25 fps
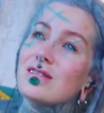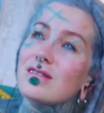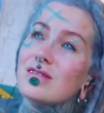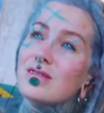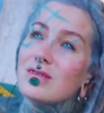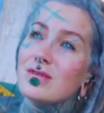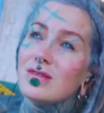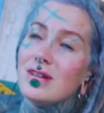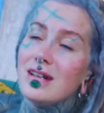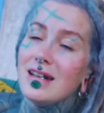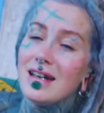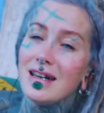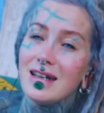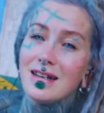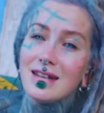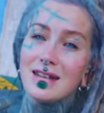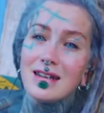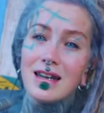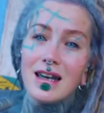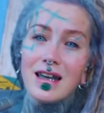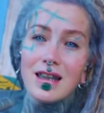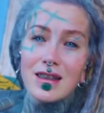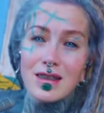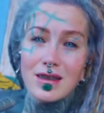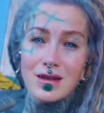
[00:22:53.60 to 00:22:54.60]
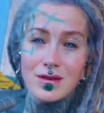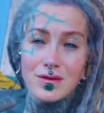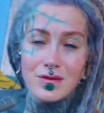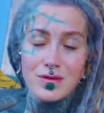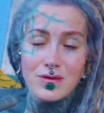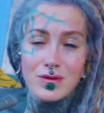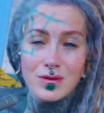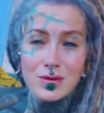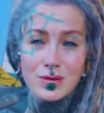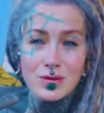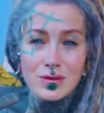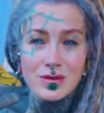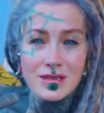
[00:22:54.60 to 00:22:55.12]
to let the
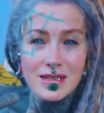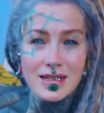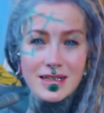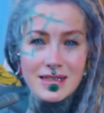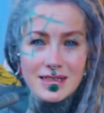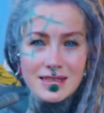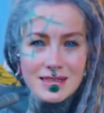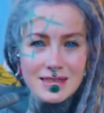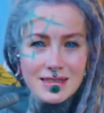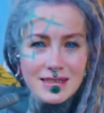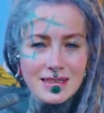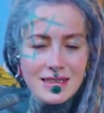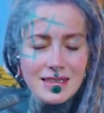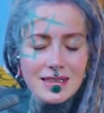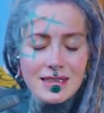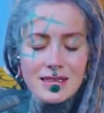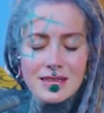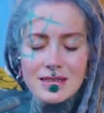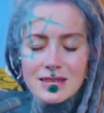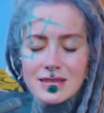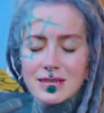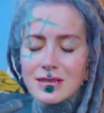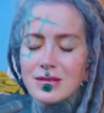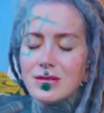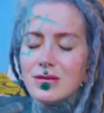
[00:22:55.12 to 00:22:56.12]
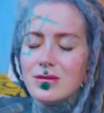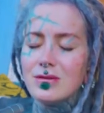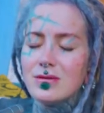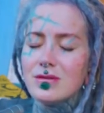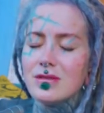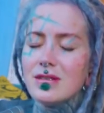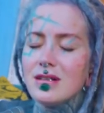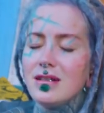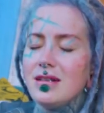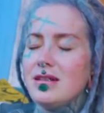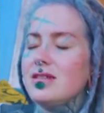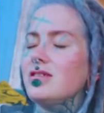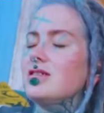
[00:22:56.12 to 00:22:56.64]
food I see so
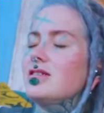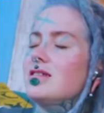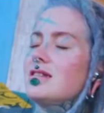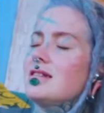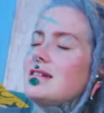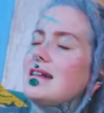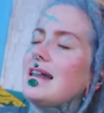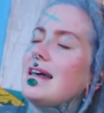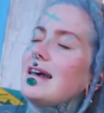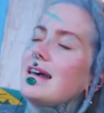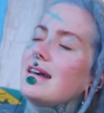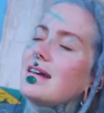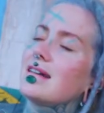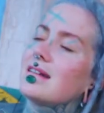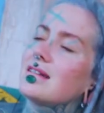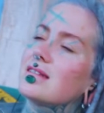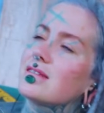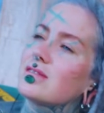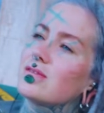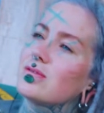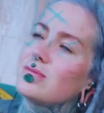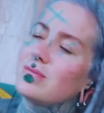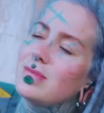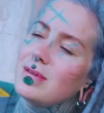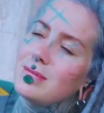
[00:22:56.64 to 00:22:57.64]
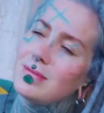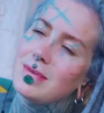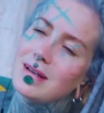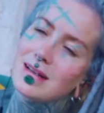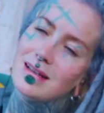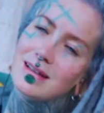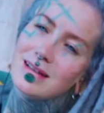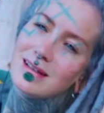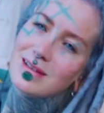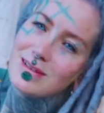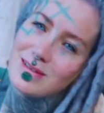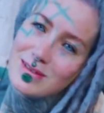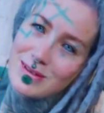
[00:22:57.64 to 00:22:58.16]
delicious laying in the
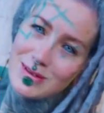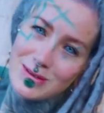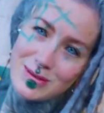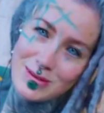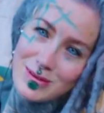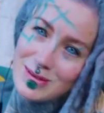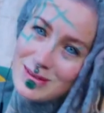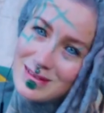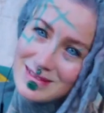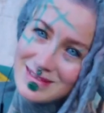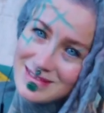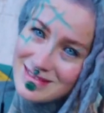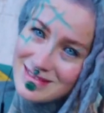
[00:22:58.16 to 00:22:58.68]
supermarket grow.